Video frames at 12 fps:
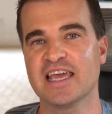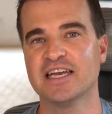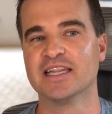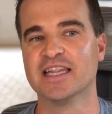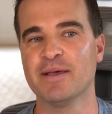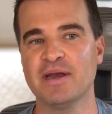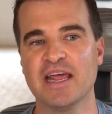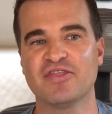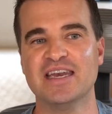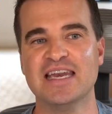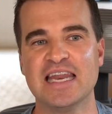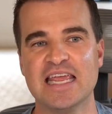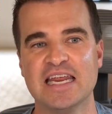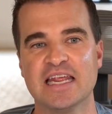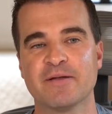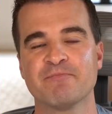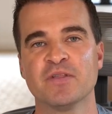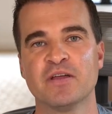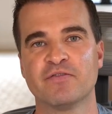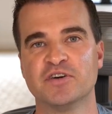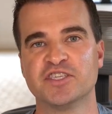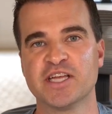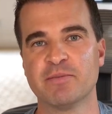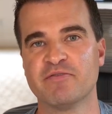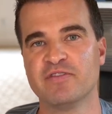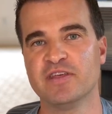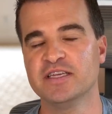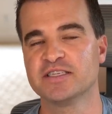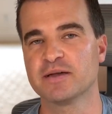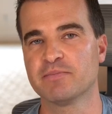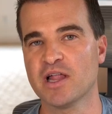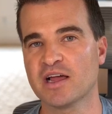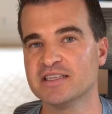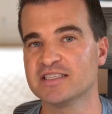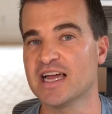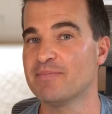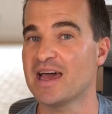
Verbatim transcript: it can eliminate the need for some of these plugins.